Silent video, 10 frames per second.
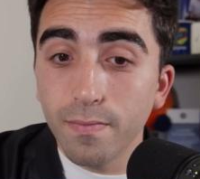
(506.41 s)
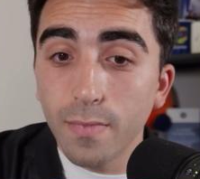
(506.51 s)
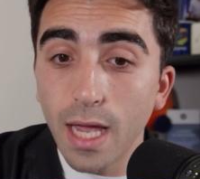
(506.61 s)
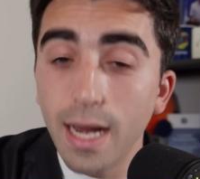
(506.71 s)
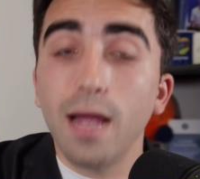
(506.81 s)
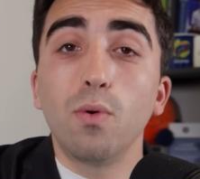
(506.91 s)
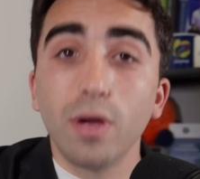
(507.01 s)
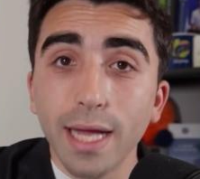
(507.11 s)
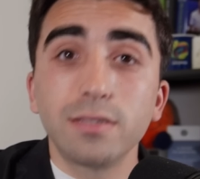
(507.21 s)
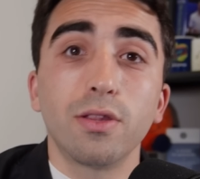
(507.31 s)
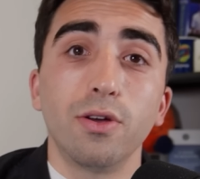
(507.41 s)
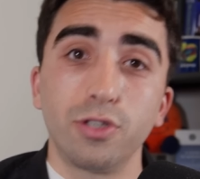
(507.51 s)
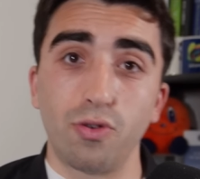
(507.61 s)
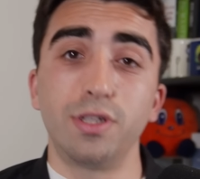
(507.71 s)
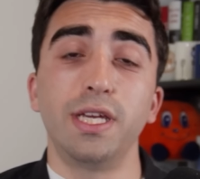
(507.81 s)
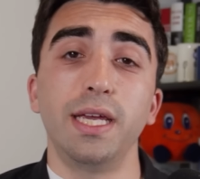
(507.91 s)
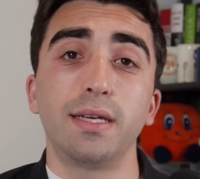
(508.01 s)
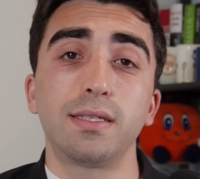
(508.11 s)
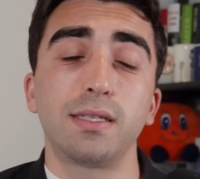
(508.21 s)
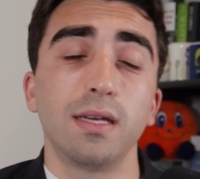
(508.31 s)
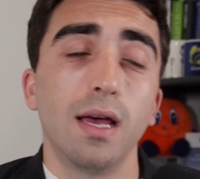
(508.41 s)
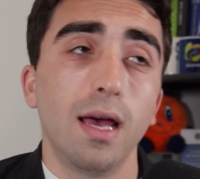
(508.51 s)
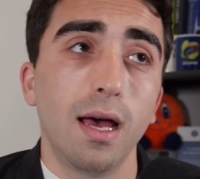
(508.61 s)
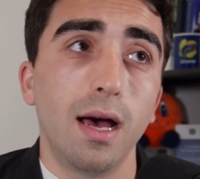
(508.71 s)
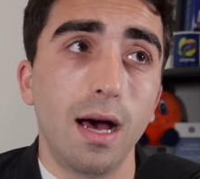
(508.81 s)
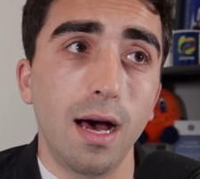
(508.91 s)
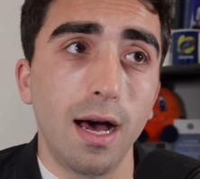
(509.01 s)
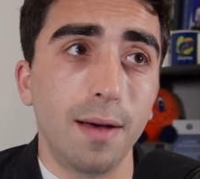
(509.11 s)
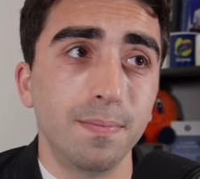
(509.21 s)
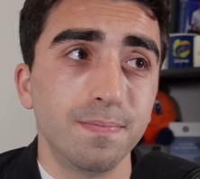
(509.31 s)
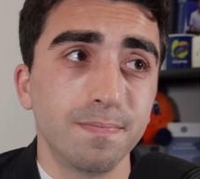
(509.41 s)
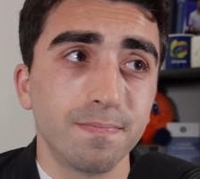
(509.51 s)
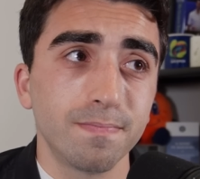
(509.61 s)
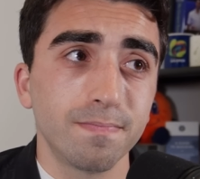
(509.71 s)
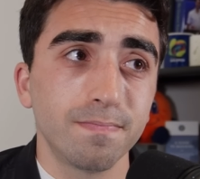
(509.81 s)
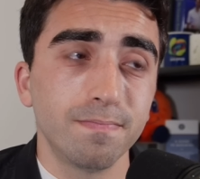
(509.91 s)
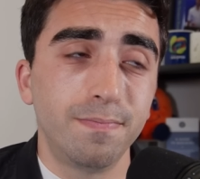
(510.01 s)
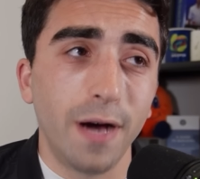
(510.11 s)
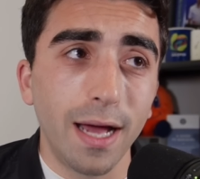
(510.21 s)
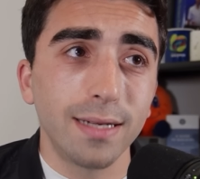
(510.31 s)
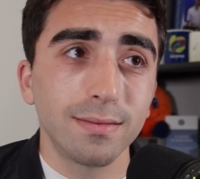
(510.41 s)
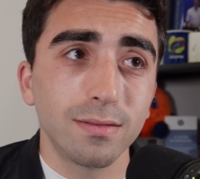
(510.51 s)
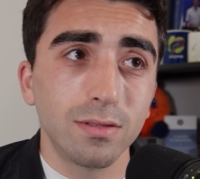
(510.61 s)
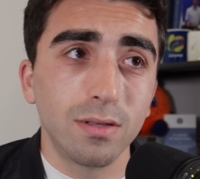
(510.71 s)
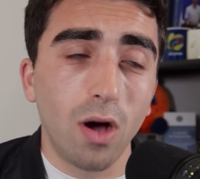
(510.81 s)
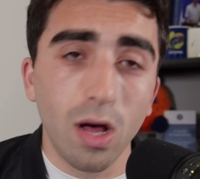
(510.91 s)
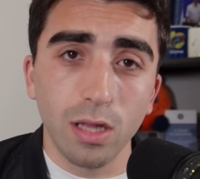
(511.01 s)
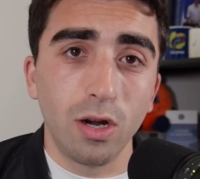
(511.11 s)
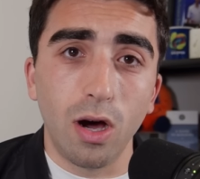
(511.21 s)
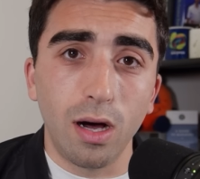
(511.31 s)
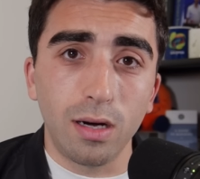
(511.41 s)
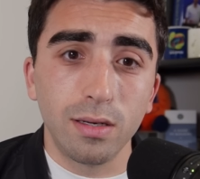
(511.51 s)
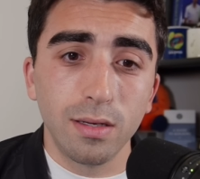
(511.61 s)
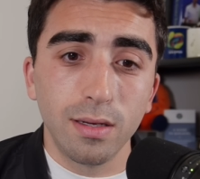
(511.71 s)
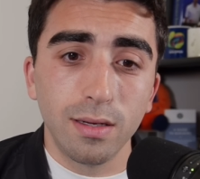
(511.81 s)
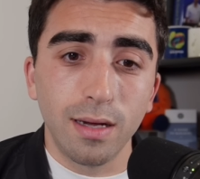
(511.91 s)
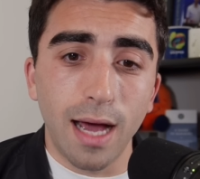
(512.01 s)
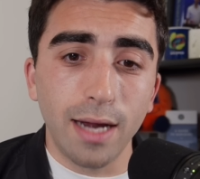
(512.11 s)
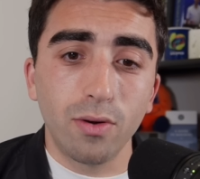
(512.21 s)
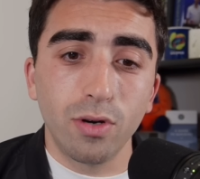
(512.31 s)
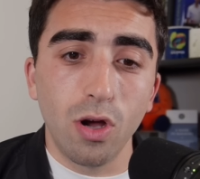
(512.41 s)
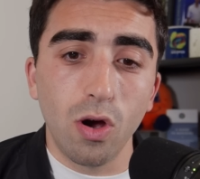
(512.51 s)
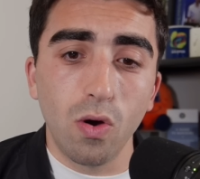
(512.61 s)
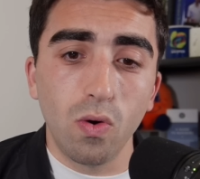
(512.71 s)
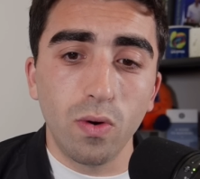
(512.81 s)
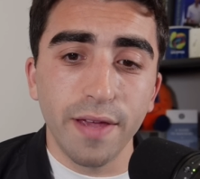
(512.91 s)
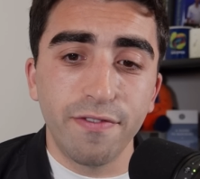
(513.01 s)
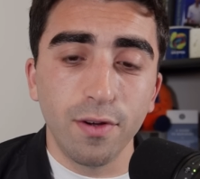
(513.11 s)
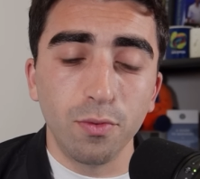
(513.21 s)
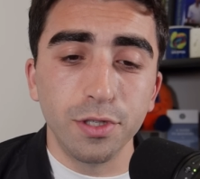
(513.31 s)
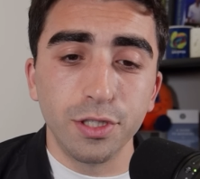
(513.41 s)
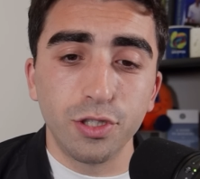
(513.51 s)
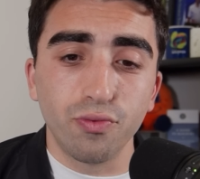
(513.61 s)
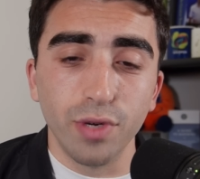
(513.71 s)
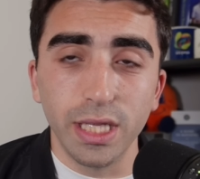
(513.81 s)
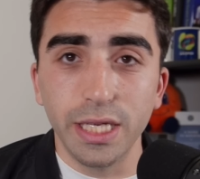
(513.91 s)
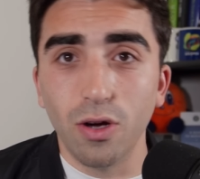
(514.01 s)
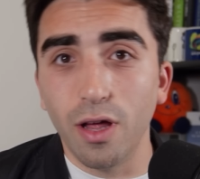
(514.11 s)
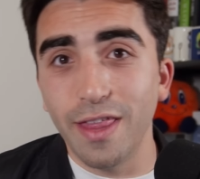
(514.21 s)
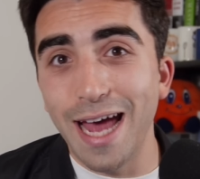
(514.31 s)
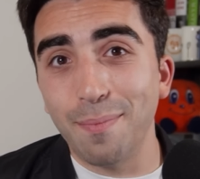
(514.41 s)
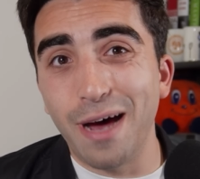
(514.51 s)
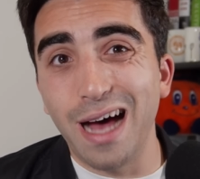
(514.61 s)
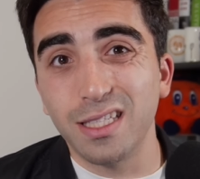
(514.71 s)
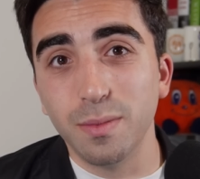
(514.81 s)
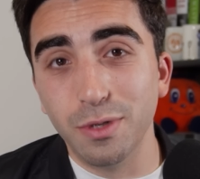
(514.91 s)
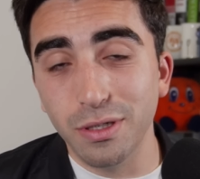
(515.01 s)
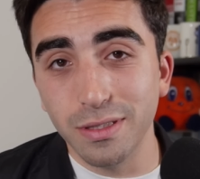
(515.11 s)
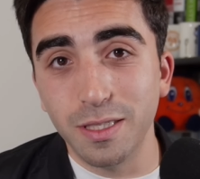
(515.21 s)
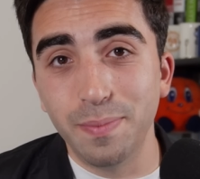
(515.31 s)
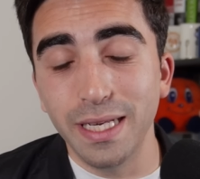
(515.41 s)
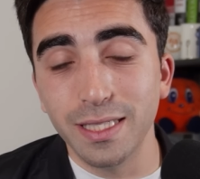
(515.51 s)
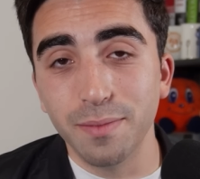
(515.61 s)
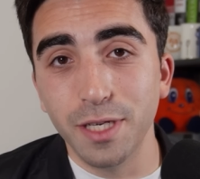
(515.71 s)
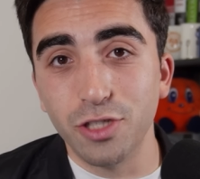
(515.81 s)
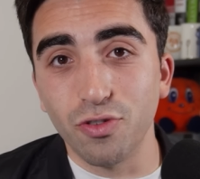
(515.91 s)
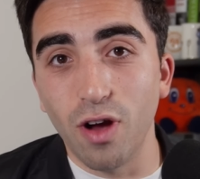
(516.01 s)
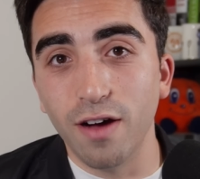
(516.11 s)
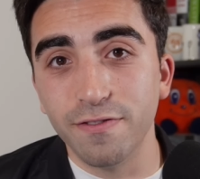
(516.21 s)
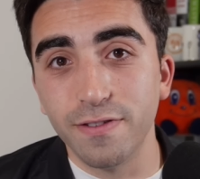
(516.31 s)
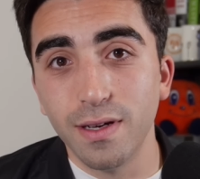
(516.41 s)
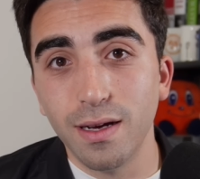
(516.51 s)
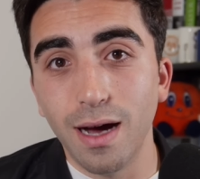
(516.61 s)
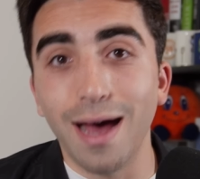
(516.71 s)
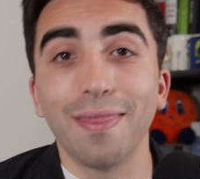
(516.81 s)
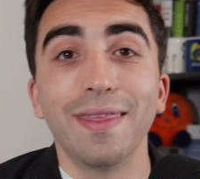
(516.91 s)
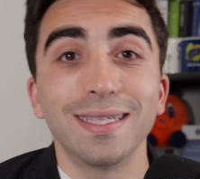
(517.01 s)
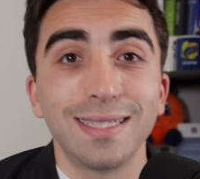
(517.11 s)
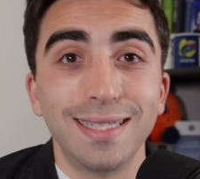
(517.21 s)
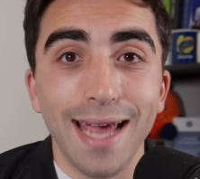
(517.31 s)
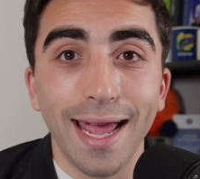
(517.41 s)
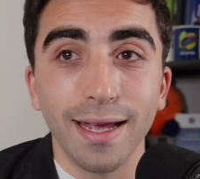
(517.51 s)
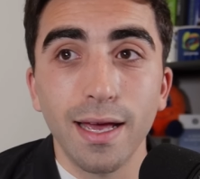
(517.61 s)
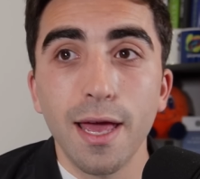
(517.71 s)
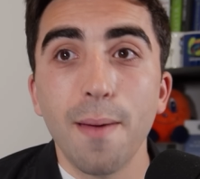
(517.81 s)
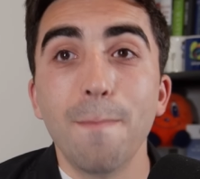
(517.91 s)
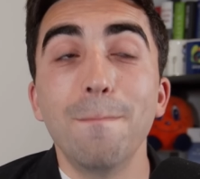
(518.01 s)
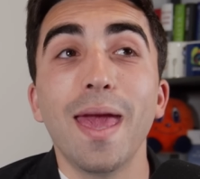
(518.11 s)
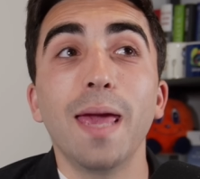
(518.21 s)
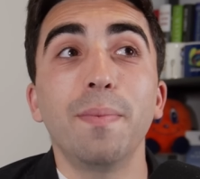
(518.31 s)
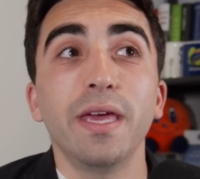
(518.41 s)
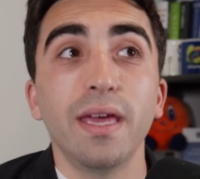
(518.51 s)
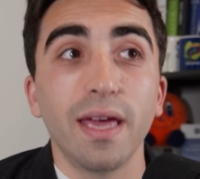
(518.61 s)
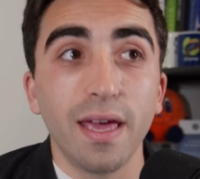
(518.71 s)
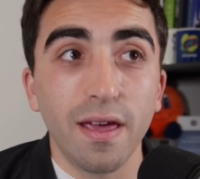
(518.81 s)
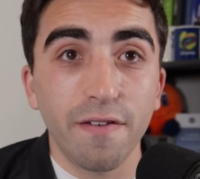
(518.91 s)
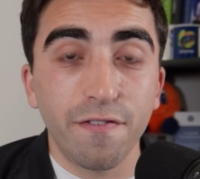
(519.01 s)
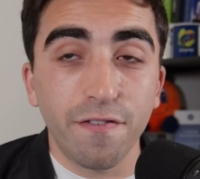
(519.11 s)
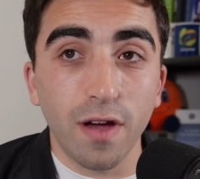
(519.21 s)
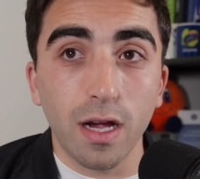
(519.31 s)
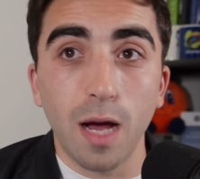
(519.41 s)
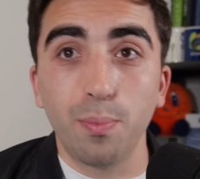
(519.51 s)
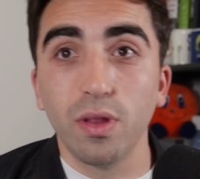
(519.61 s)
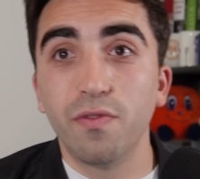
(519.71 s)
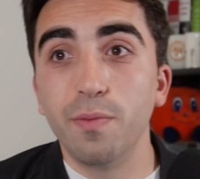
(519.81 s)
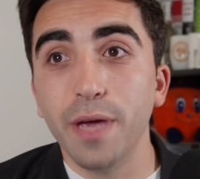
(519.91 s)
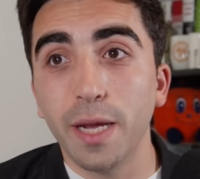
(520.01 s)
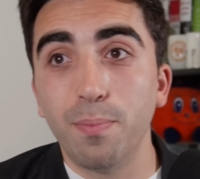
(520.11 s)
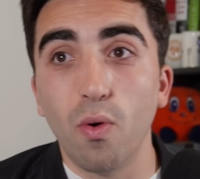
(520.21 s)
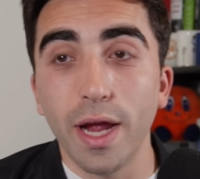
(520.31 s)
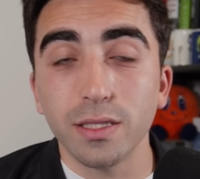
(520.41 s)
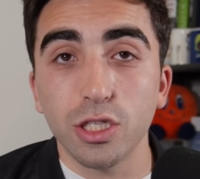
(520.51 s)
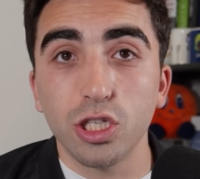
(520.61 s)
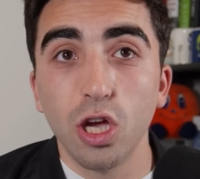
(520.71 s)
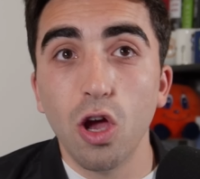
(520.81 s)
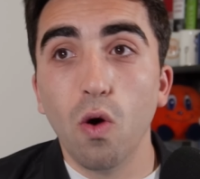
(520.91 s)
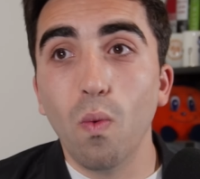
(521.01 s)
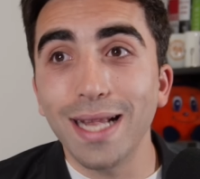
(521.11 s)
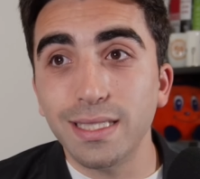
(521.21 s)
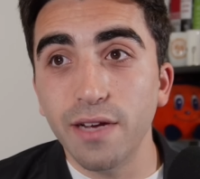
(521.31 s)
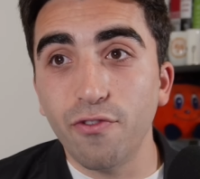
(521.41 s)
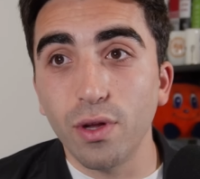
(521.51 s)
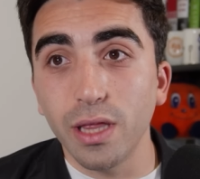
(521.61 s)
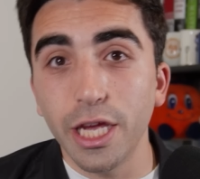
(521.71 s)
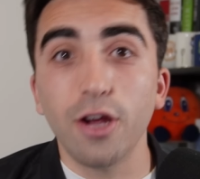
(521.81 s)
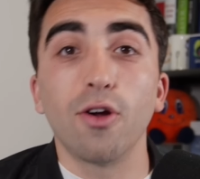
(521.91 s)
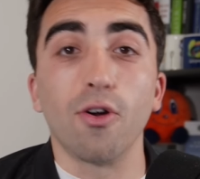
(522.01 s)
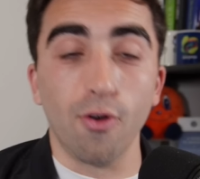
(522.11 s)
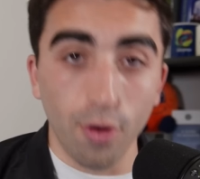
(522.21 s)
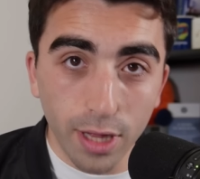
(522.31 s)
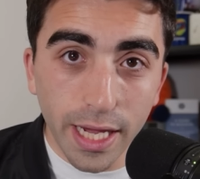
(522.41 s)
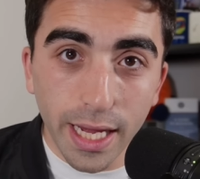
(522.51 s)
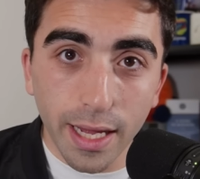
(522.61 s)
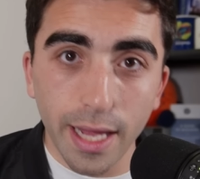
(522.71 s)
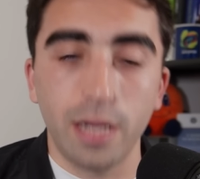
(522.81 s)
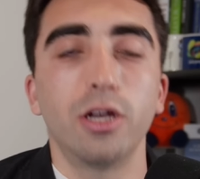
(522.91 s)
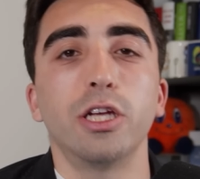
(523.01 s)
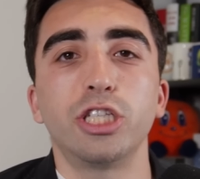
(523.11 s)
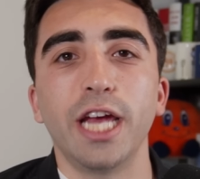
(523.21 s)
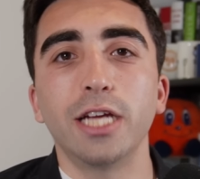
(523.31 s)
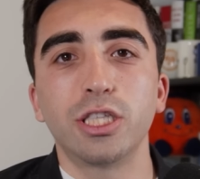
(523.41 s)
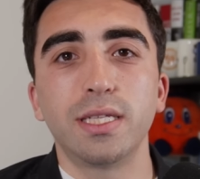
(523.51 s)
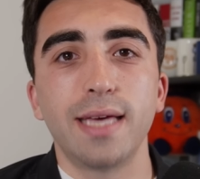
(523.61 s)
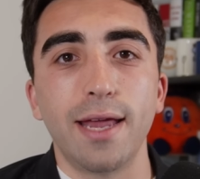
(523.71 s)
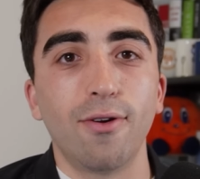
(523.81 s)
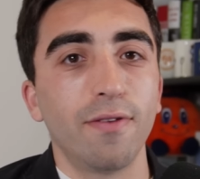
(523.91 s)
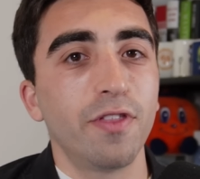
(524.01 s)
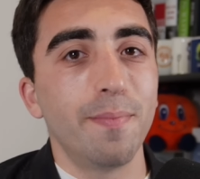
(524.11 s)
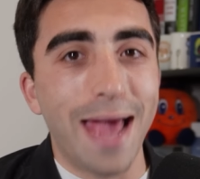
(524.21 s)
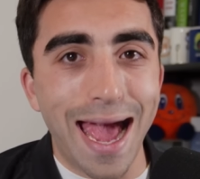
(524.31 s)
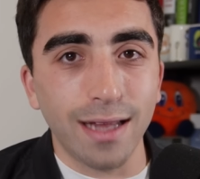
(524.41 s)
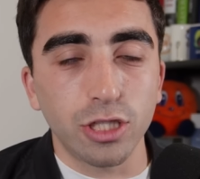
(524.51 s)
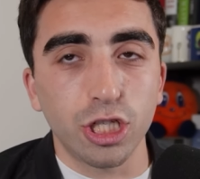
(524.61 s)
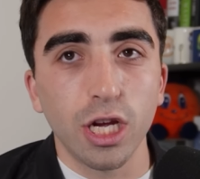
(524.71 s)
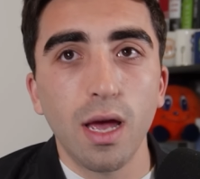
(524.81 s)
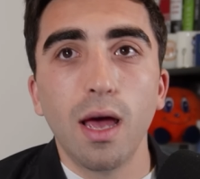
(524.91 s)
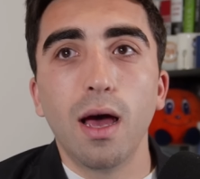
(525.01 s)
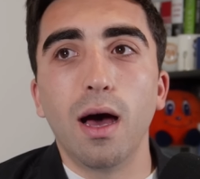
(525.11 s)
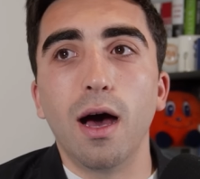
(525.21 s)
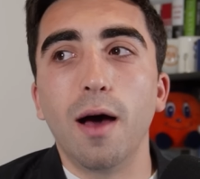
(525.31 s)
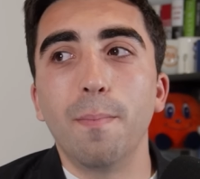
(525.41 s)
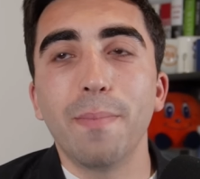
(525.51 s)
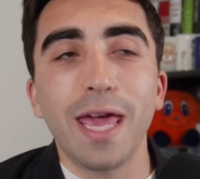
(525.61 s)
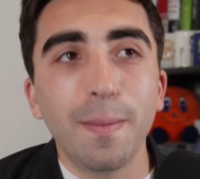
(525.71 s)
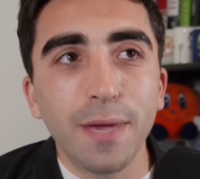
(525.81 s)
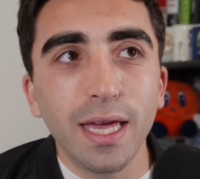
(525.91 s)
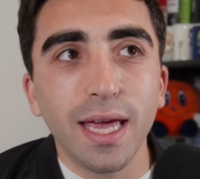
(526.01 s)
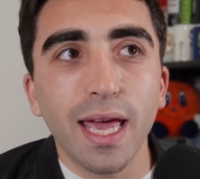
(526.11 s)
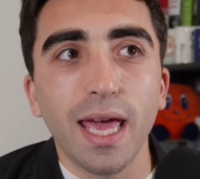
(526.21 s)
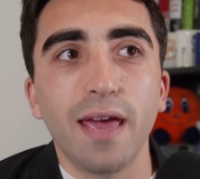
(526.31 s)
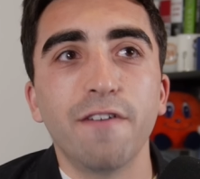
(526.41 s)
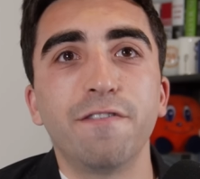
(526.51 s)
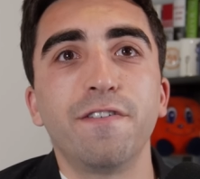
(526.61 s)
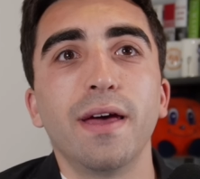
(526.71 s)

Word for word: and I will get to those critiques. Um, but all in all, I don't know if it was really all that possible to beat Dimitrov on this day. Maybe if a couple of the big points went differently early, it could have changed the tenor of the match. Uh, maybe if,